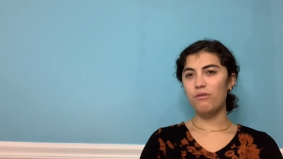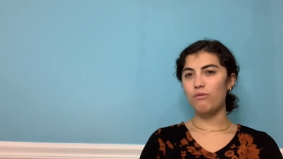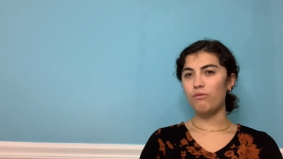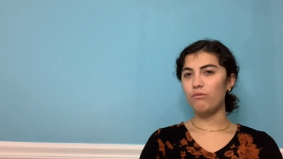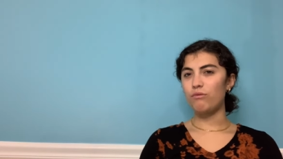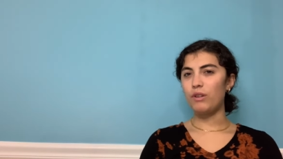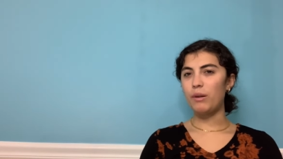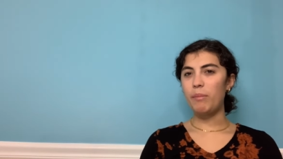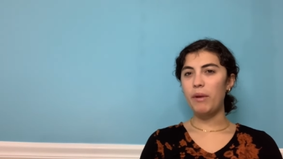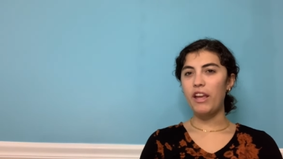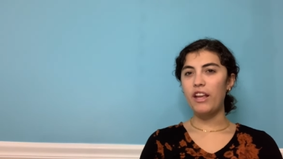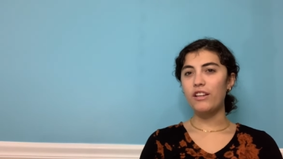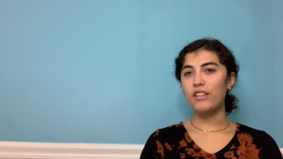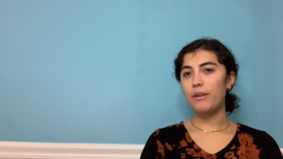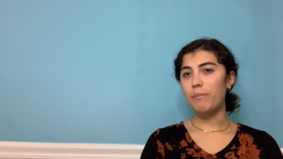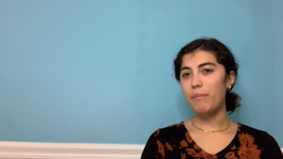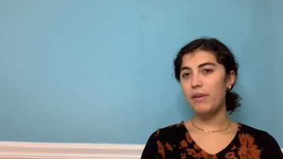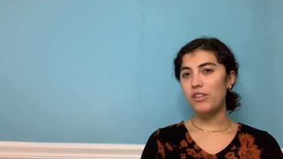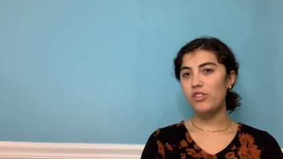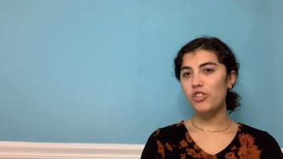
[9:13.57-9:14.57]
remained a
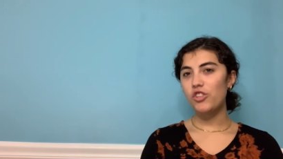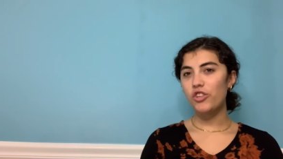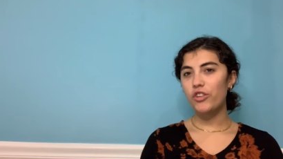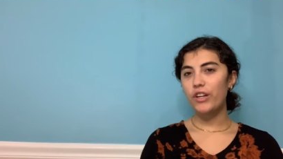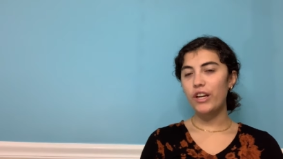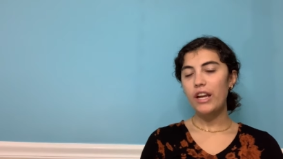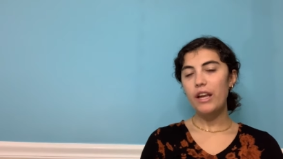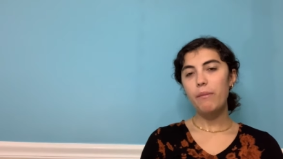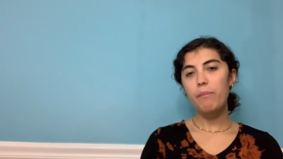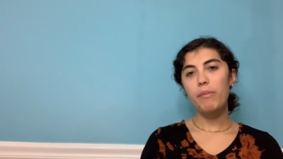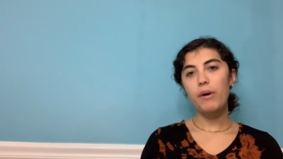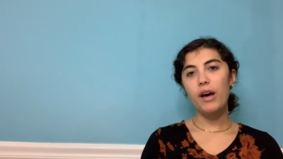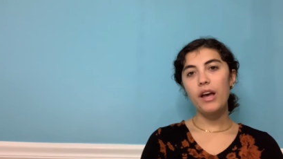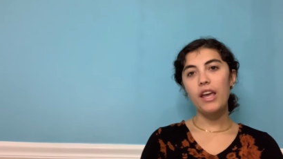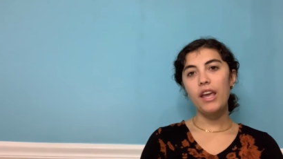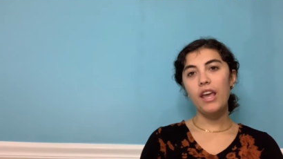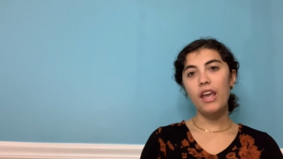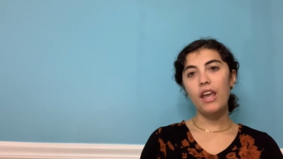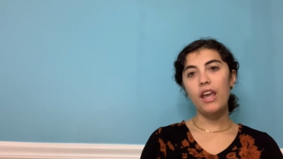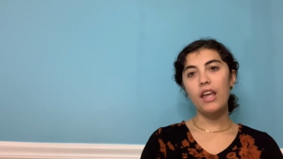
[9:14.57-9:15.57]
mystery, but
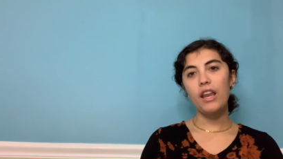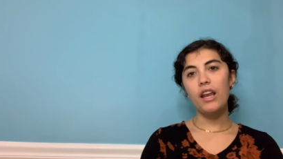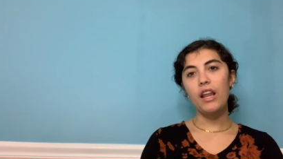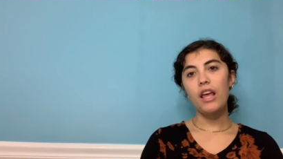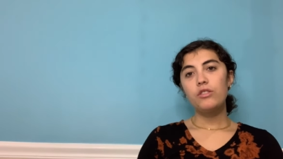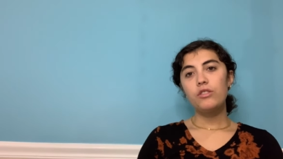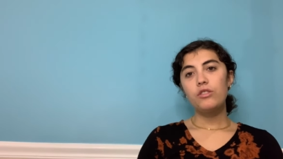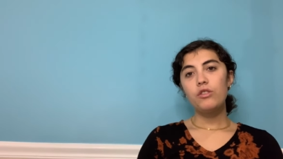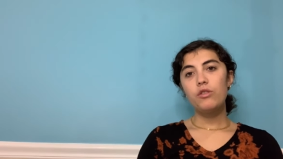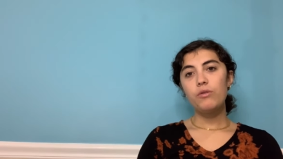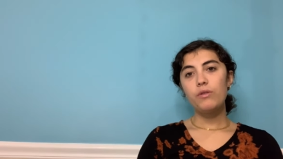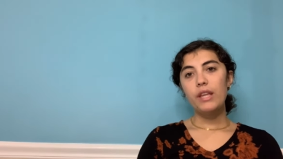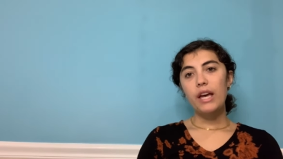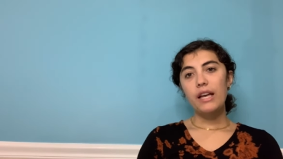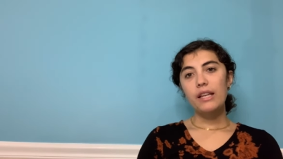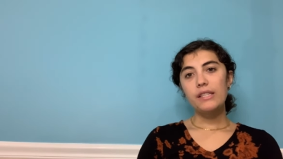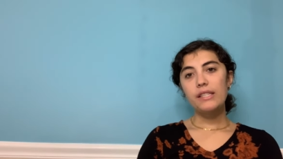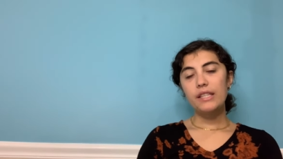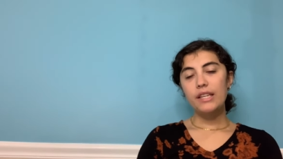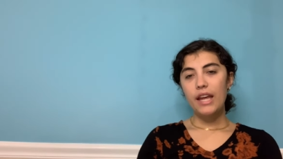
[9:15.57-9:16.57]
in
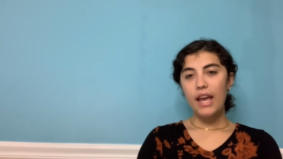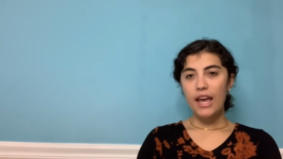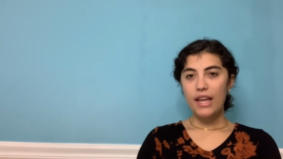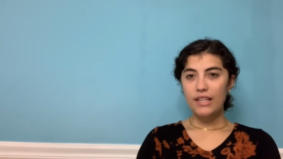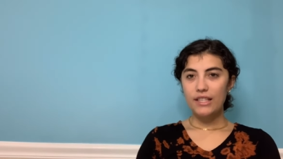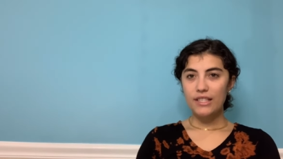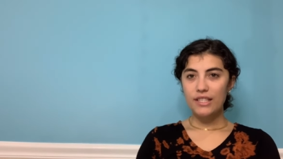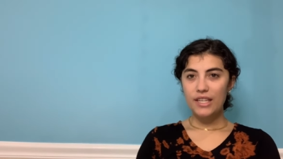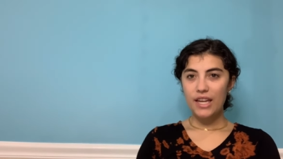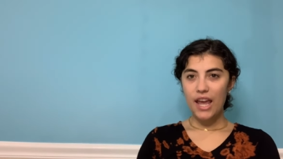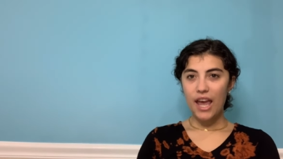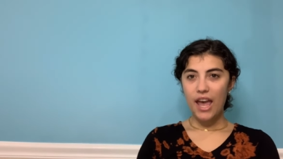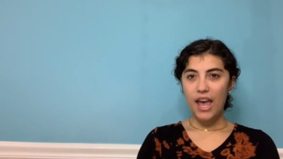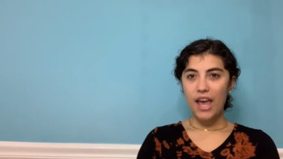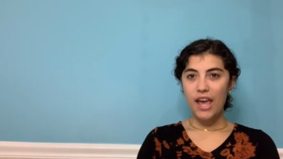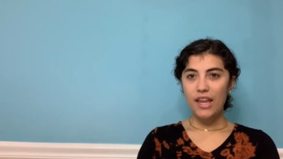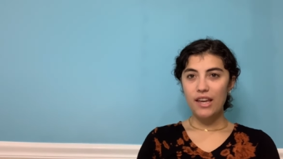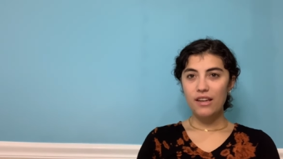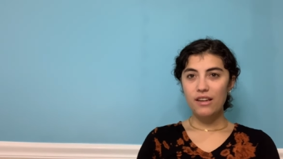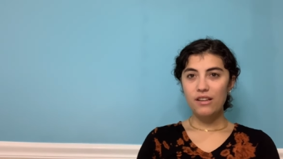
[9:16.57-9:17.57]

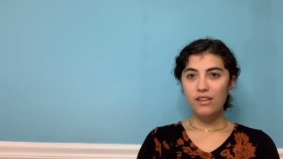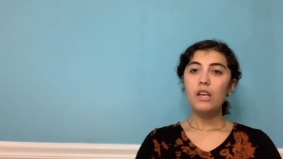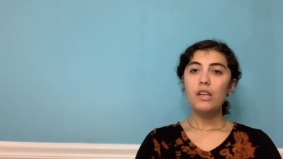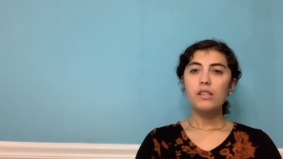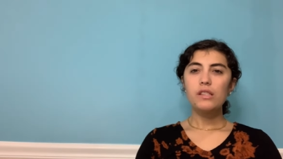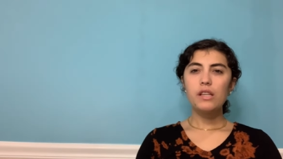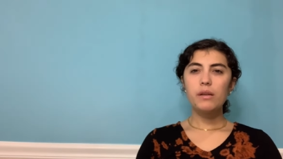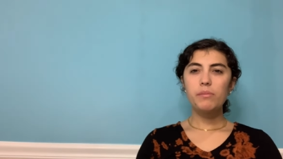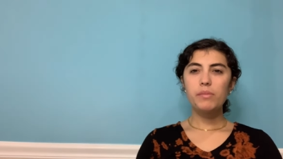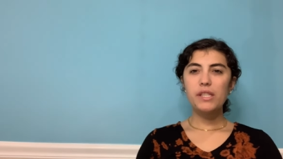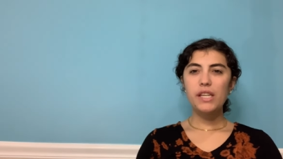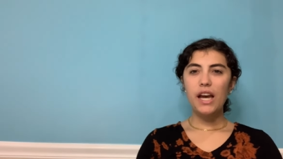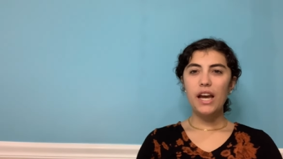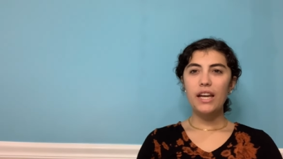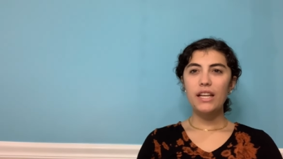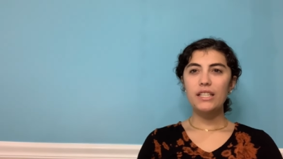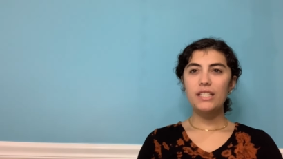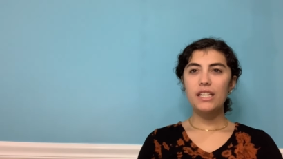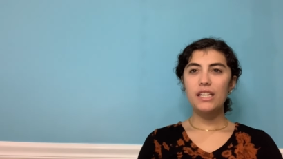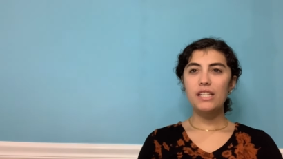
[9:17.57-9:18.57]
2010, some
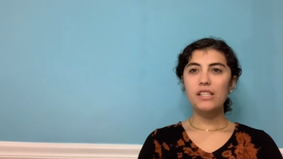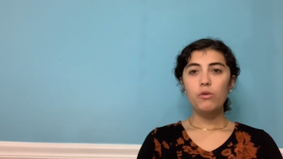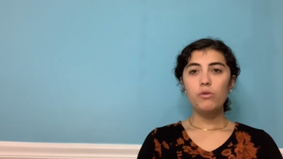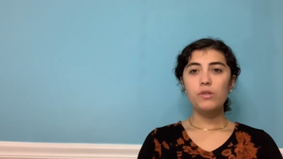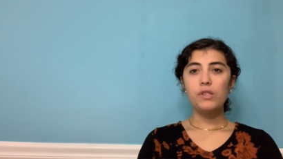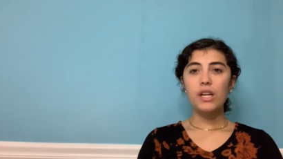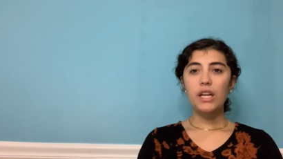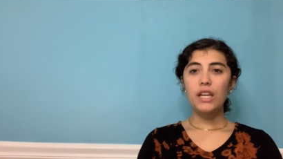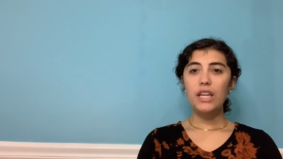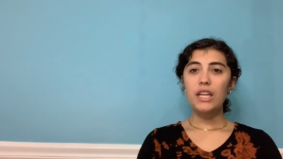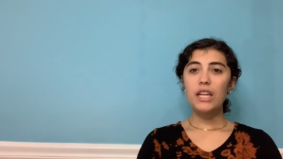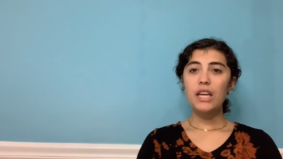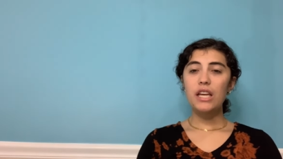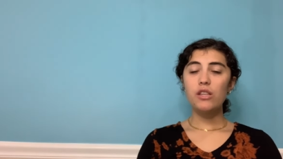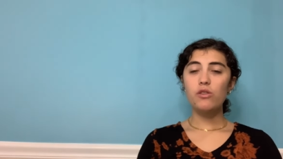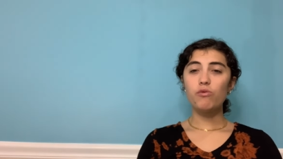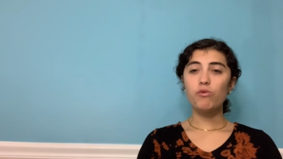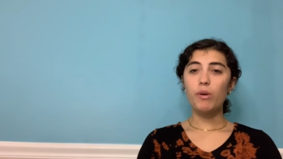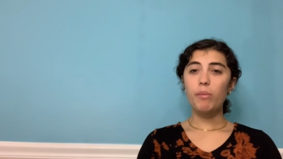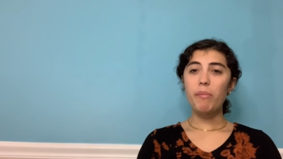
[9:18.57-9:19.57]
scientists who studied
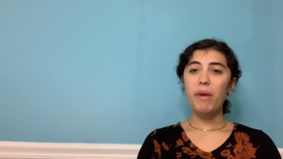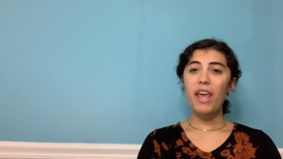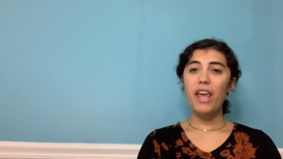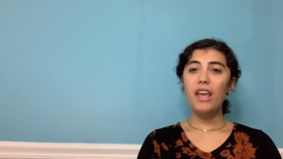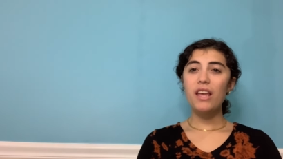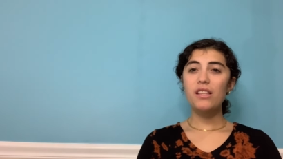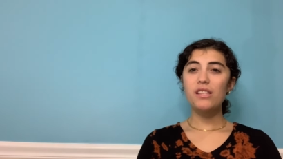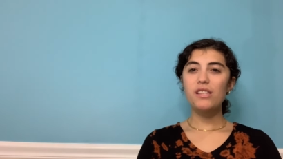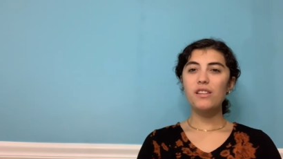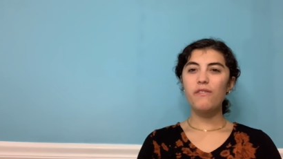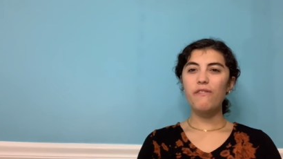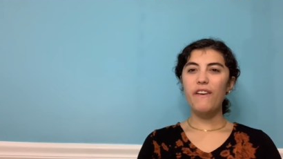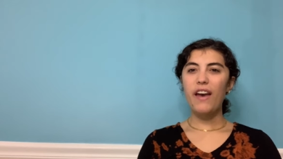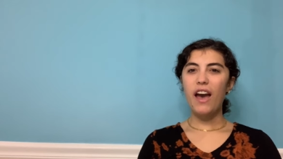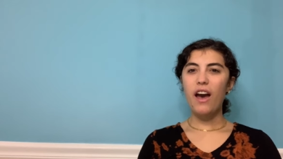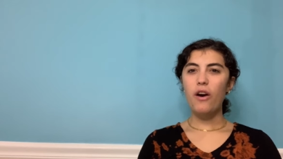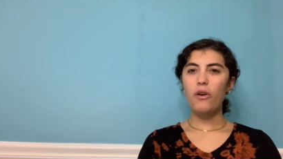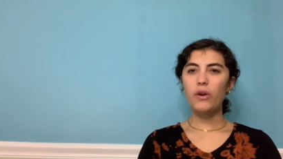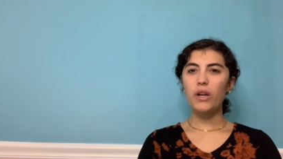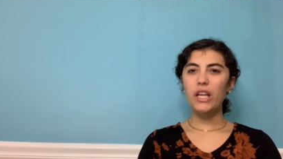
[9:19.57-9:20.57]
his remains
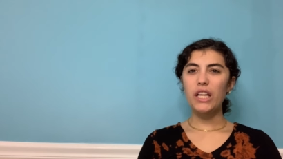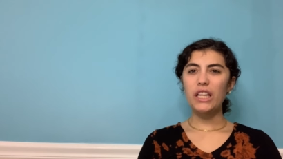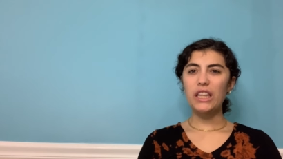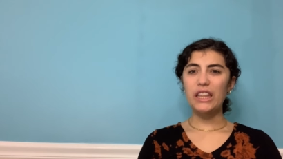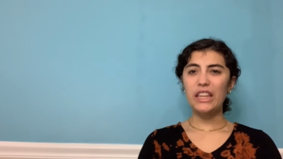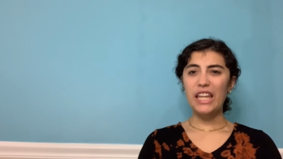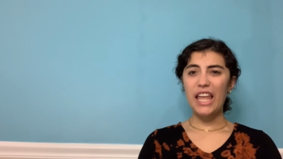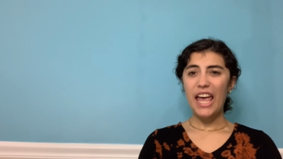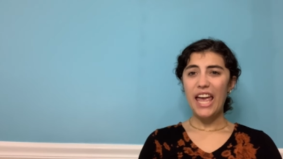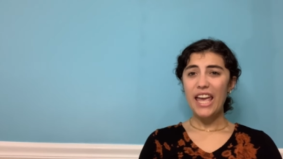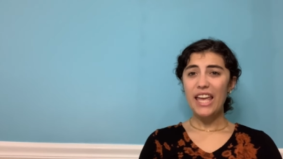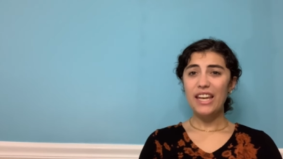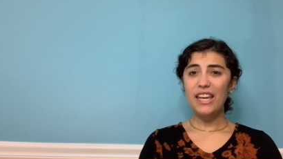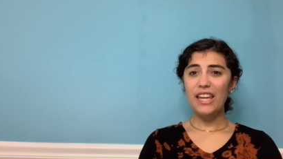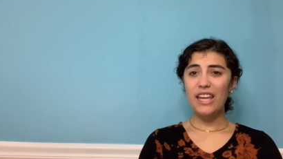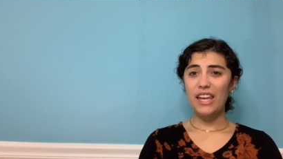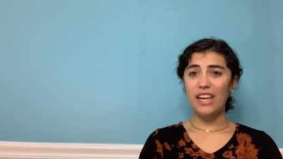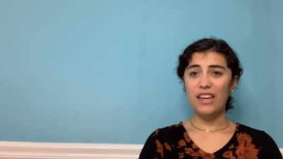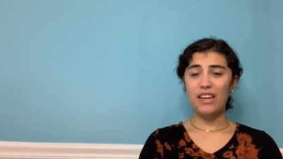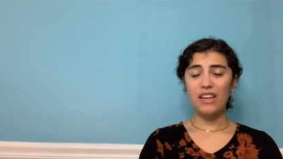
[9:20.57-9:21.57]
found lead
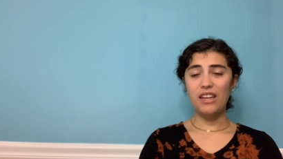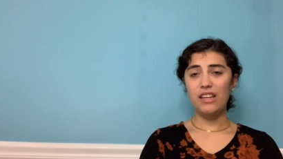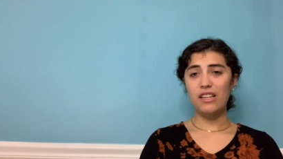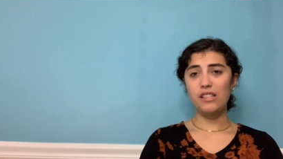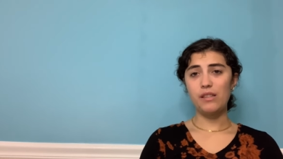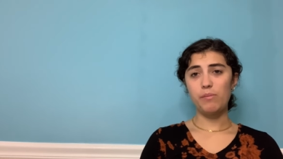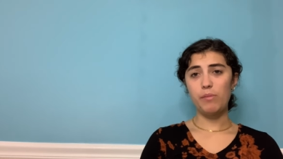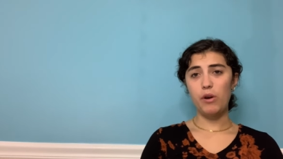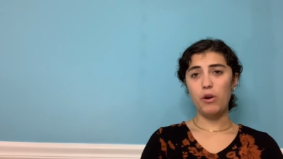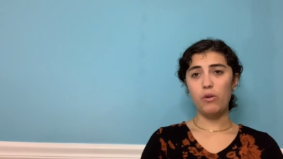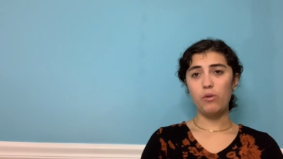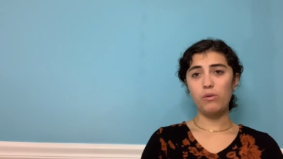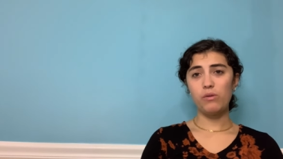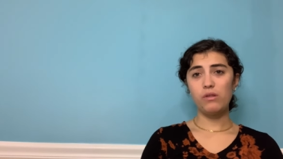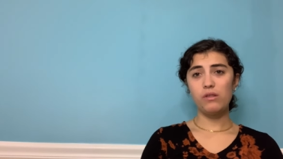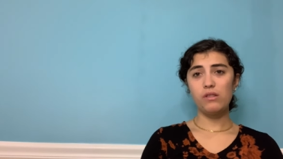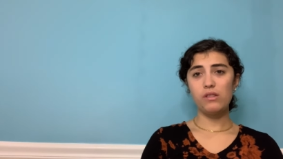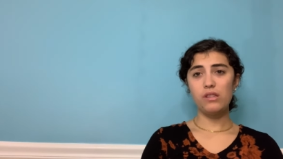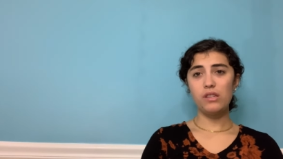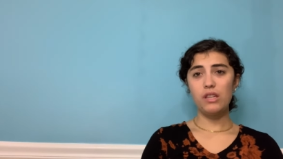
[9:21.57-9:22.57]
in his
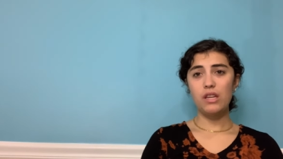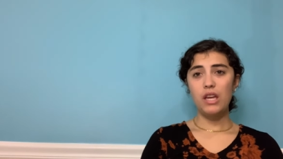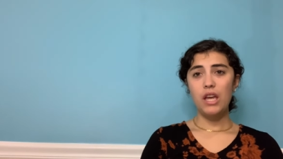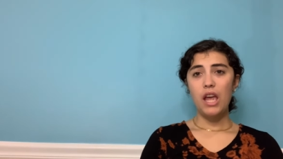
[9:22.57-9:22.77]
bones,